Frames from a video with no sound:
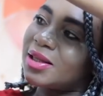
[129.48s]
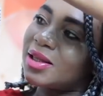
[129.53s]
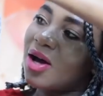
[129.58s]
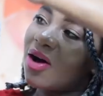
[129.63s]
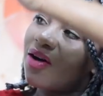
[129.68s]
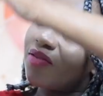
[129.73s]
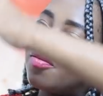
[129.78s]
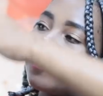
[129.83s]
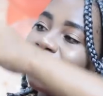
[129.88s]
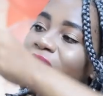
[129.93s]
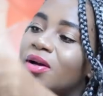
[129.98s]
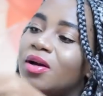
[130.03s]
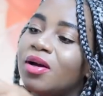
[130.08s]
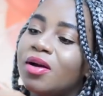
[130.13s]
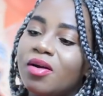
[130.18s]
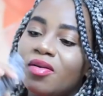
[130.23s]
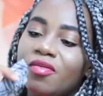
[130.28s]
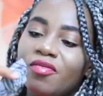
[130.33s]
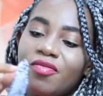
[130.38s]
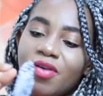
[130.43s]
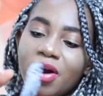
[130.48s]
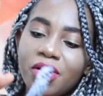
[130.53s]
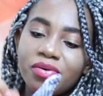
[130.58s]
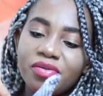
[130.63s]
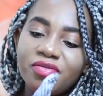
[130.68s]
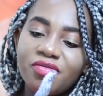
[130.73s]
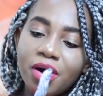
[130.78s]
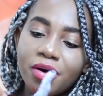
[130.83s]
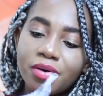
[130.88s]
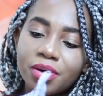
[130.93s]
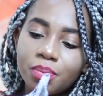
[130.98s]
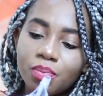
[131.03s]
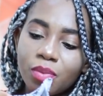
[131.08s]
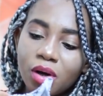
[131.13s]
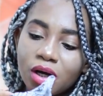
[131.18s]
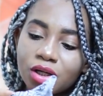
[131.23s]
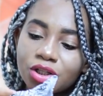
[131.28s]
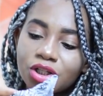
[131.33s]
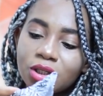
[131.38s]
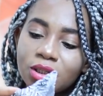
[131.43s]
love very, very
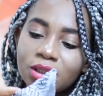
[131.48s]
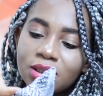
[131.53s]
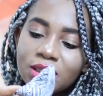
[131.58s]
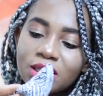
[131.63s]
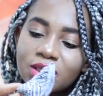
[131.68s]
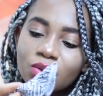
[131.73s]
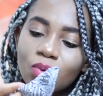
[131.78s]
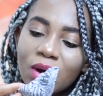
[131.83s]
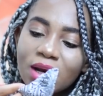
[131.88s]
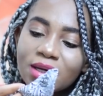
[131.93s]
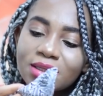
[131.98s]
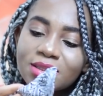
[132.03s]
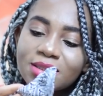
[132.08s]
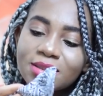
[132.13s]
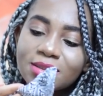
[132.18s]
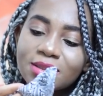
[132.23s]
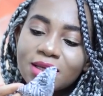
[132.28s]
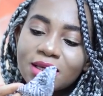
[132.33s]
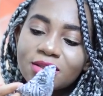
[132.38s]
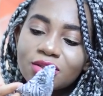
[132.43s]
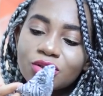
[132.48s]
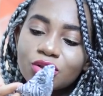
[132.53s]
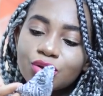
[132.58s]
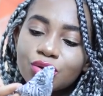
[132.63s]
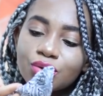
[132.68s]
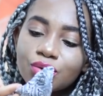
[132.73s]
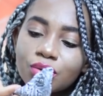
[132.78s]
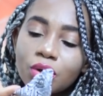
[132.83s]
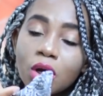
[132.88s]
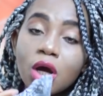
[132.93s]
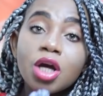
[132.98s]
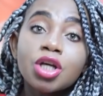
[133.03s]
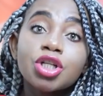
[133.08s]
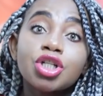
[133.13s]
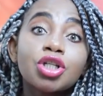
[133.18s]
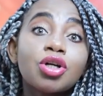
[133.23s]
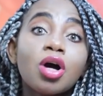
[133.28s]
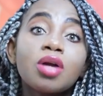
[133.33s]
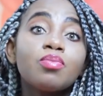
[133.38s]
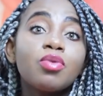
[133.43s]
much. This one is
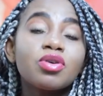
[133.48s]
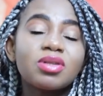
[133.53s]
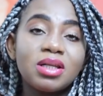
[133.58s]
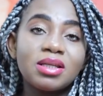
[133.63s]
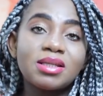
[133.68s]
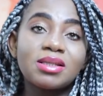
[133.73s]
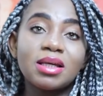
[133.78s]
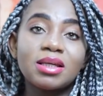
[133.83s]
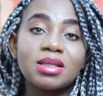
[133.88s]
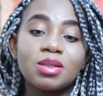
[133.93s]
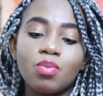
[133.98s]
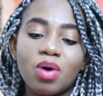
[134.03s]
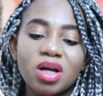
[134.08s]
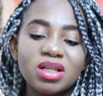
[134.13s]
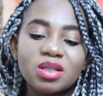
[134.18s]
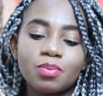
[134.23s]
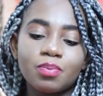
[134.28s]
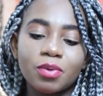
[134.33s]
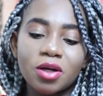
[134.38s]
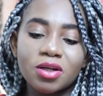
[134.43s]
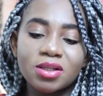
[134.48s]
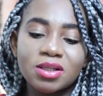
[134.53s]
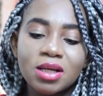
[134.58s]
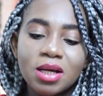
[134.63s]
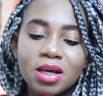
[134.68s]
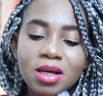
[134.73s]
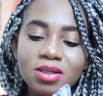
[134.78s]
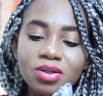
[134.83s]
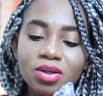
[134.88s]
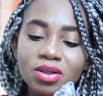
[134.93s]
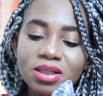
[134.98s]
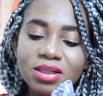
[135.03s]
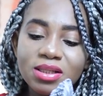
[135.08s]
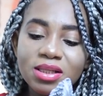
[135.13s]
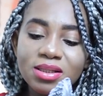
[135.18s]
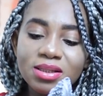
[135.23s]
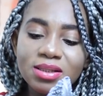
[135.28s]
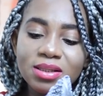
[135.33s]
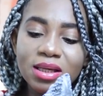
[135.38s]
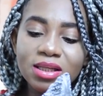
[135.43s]
she got mostly 6 months plus. So this
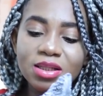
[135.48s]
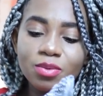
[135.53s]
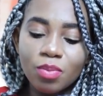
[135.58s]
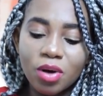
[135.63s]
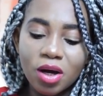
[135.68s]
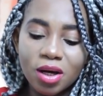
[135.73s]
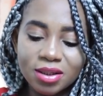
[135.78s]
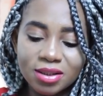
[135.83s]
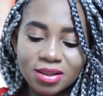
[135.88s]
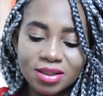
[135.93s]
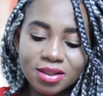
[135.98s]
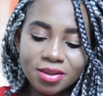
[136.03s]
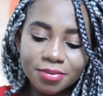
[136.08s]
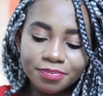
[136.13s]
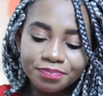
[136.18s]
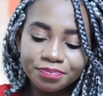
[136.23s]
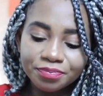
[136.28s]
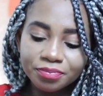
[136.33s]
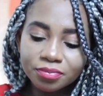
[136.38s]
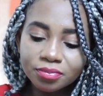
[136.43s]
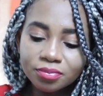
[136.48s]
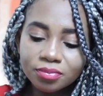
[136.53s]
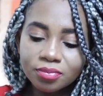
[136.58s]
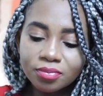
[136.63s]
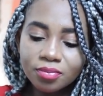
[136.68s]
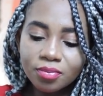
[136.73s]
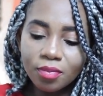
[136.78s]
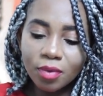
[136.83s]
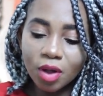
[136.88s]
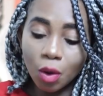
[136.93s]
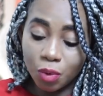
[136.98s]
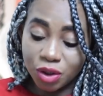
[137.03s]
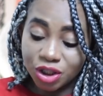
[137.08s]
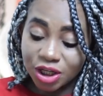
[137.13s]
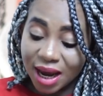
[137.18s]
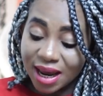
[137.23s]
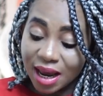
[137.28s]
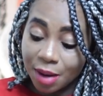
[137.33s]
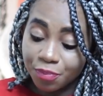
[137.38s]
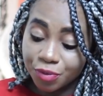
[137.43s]
is 6 months, which
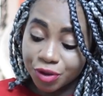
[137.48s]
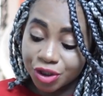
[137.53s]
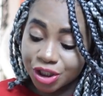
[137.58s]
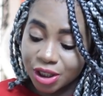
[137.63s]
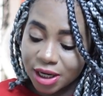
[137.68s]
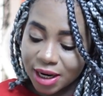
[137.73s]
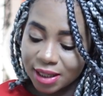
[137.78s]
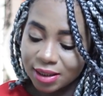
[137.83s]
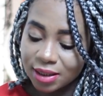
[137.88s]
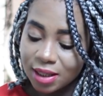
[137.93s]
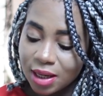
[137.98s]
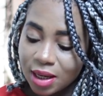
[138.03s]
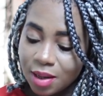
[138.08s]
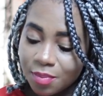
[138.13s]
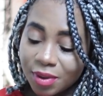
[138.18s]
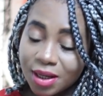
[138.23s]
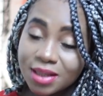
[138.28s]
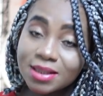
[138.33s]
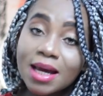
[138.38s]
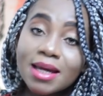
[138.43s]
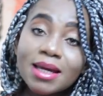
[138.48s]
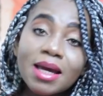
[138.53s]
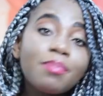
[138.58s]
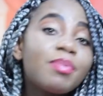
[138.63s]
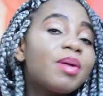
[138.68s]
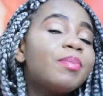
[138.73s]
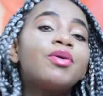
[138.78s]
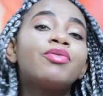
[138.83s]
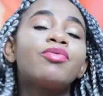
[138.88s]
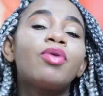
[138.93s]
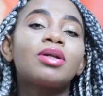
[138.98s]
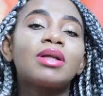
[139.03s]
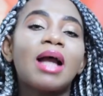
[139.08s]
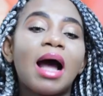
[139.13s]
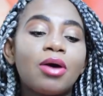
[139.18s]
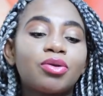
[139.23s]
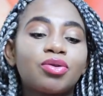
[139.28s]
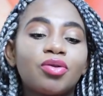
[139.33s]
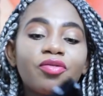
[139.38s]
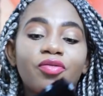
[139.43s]
I appreciate, because babies run
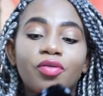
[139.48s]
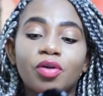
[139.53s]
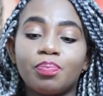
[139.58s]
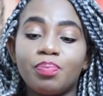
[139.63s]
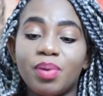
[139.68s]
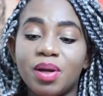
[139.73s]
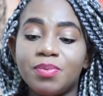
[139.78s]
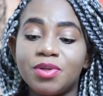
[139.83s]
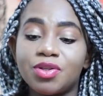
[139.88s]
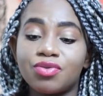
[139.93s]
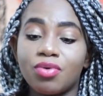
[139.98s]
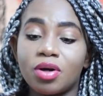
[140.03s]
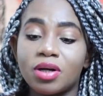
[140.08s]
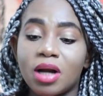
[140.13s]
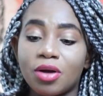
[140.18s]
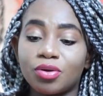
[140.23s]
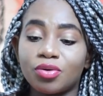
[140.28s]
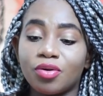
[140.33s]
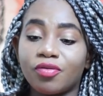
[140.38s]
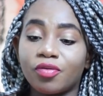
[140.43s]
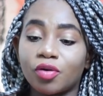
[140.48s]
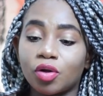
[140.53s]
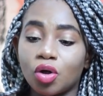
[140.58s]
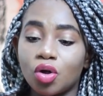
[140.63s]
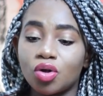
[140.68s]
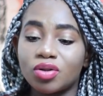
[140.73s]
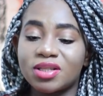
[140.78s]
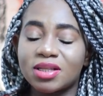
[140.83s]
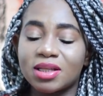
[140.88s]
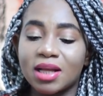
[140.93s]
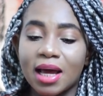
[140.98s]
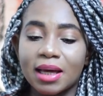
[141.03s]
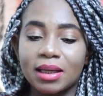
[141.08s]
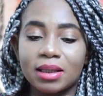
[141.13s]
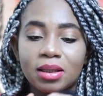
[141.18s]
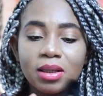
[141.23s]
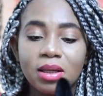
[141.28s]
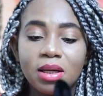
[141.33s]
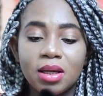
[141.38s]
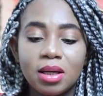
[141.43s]
out of clothes, like
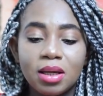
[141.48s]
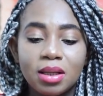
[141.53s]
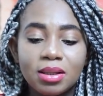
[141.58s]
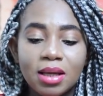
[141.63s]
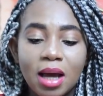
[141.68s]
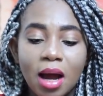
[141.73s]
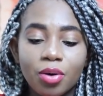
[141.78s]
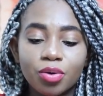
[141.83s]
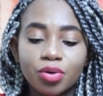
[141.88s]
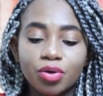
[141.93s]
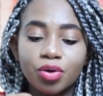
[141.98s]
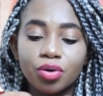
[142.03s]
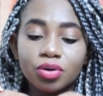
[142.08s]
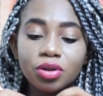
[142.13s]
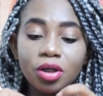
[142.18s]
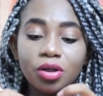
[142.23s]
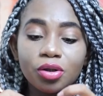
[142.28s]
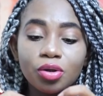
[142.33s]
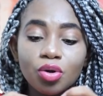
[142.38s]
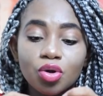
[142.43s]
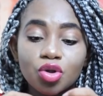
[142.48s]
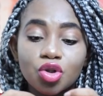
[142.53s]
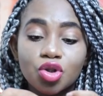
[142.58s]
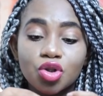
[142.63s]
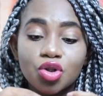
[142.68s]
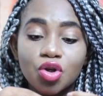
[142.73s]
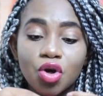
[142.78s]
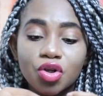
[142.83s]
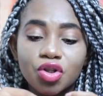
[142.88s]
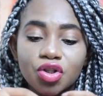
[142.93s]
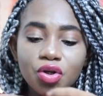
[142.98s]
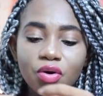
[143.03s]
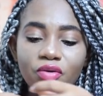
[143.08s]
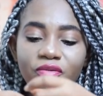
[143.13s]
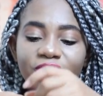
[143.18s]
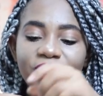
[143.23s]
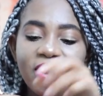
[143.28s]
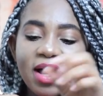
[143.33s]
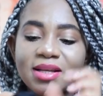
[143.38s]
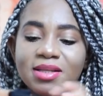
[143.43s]
they outgrow the clothes so
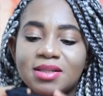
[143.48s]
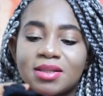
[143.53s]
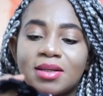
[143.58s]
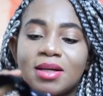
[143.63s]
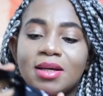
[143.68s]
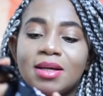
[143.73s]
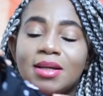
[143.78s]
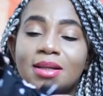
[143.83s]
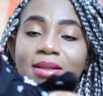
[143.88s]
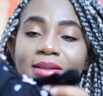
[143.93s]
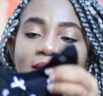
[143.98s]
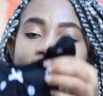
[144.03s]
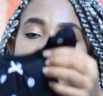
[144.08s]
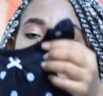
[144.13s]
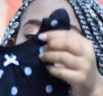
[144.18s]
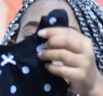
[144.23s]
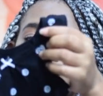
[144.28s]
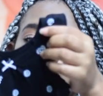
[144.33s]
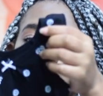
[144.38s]
fast. This is